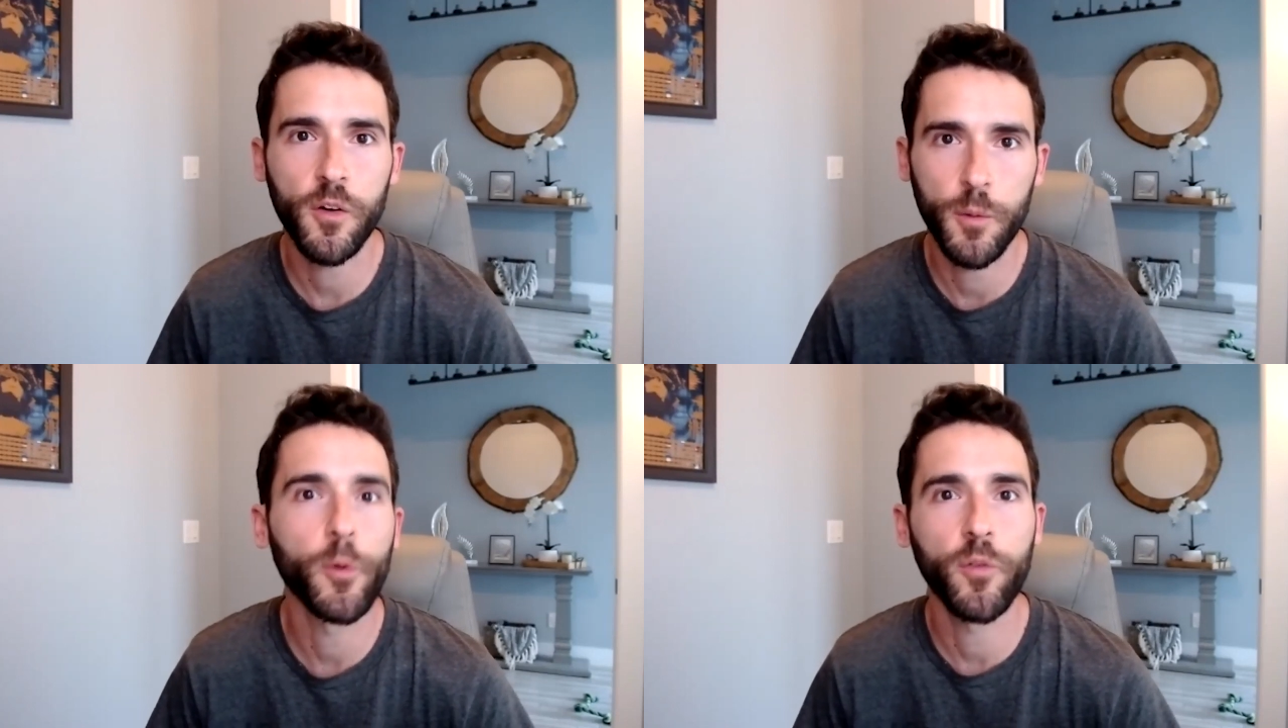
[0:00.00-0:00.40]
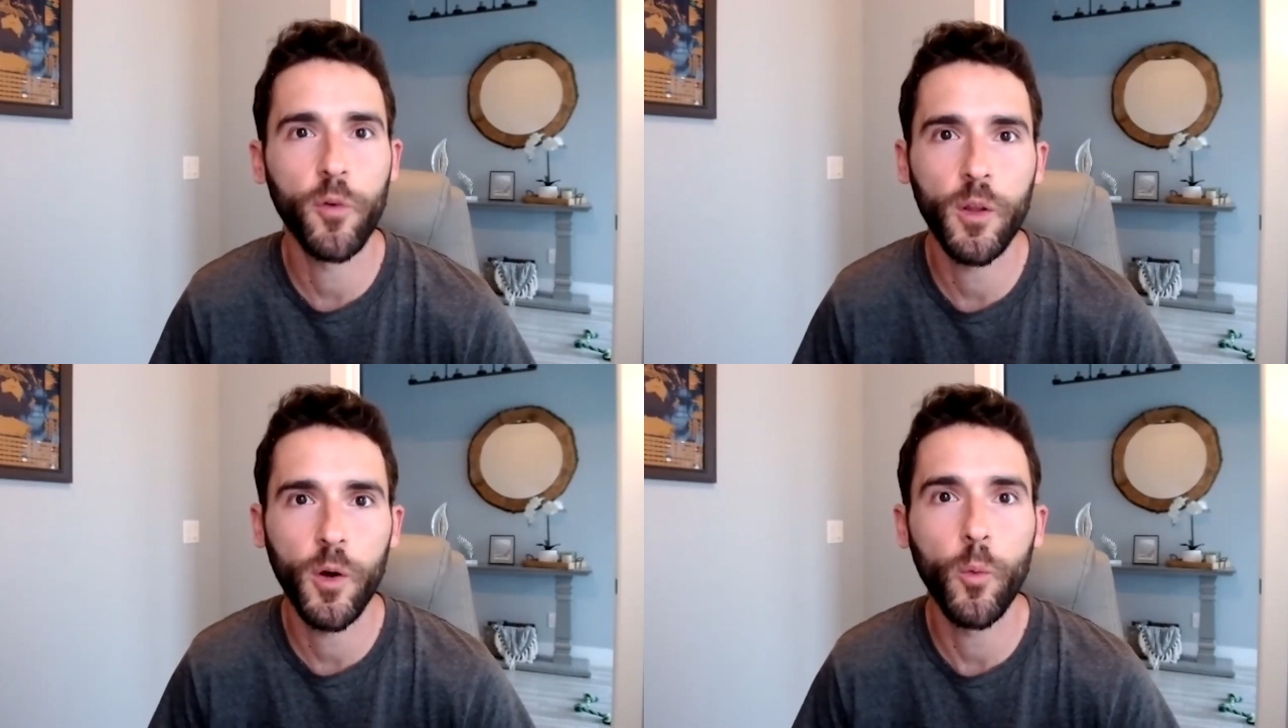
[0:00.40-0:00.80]
your
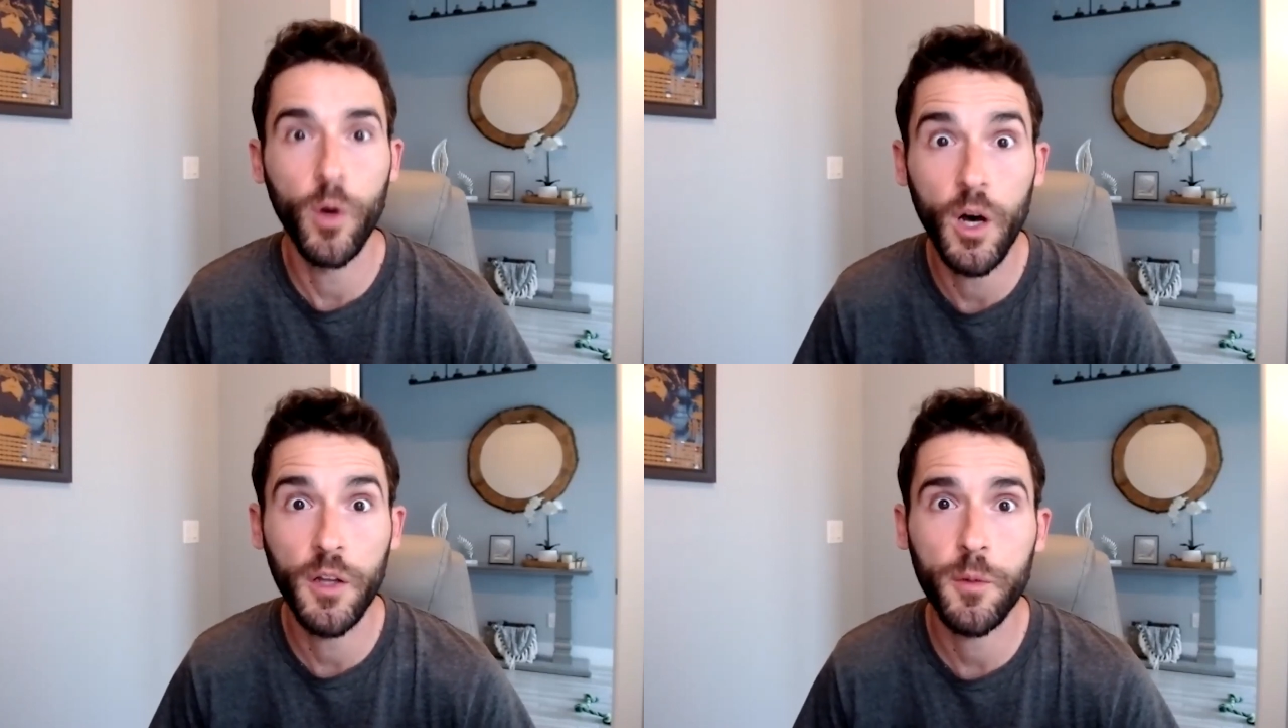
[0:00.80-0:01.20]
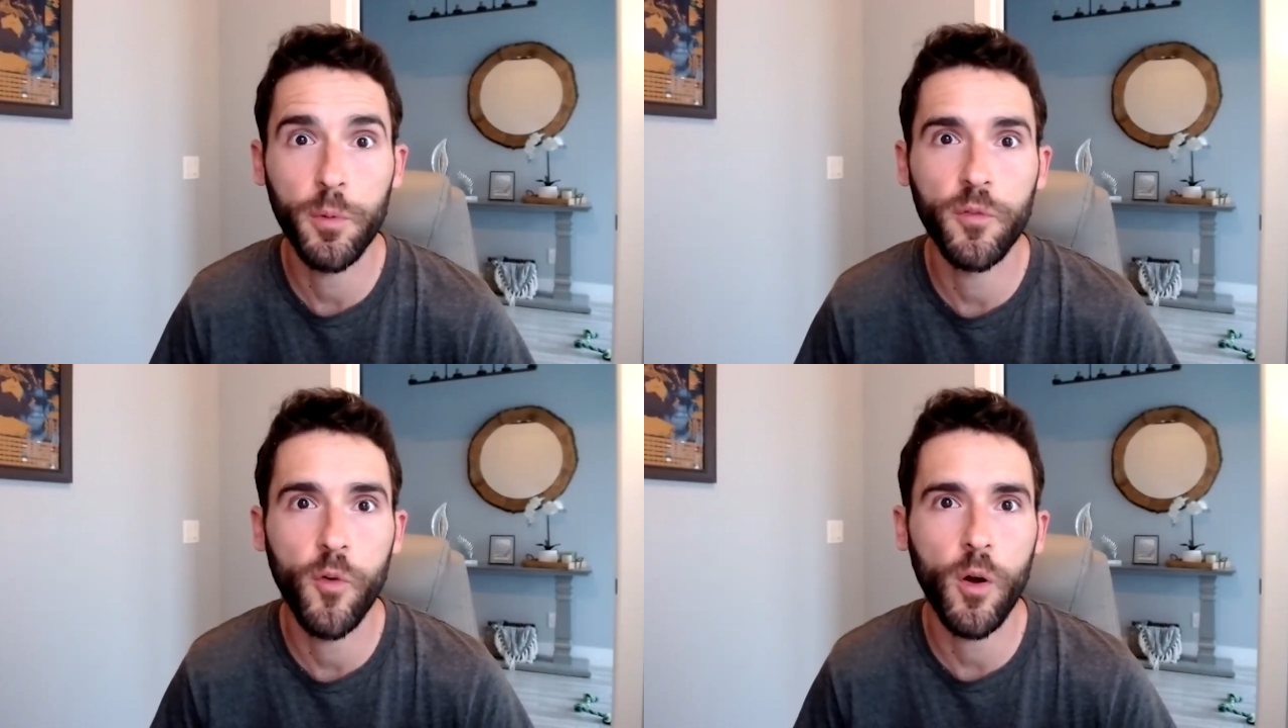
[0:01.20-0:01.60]
portfolio will
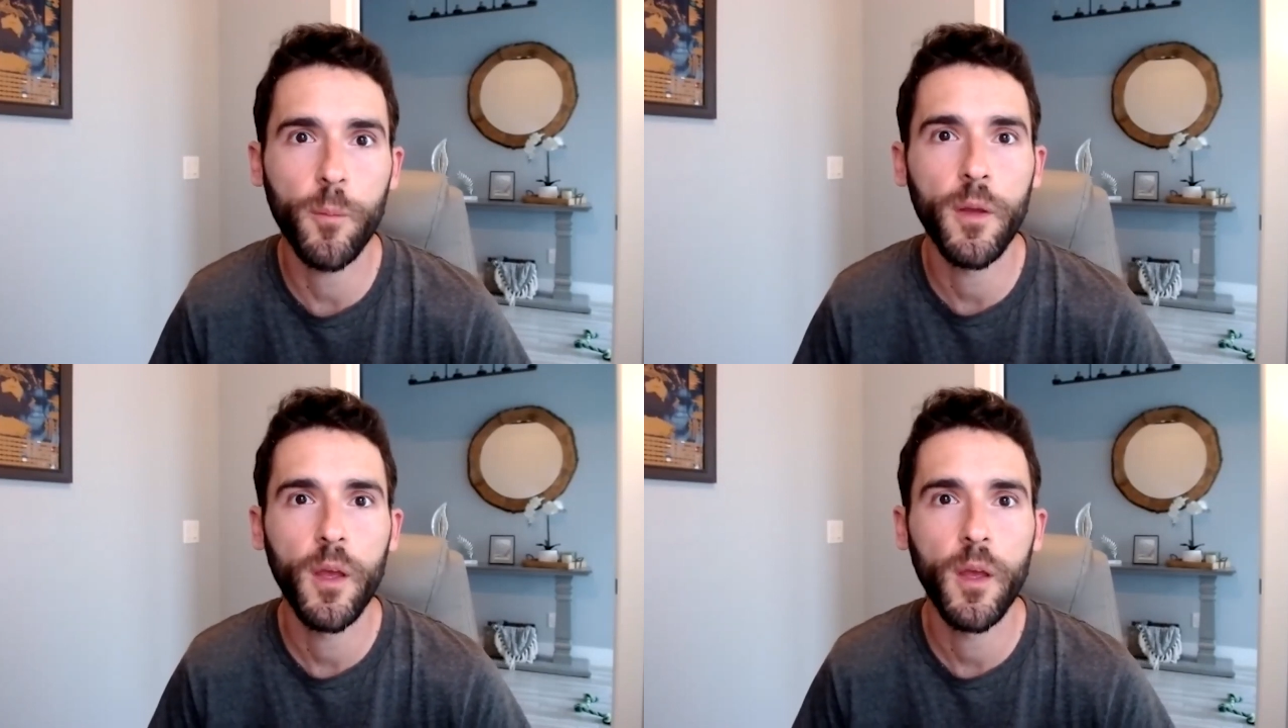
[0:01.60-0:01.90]
underperform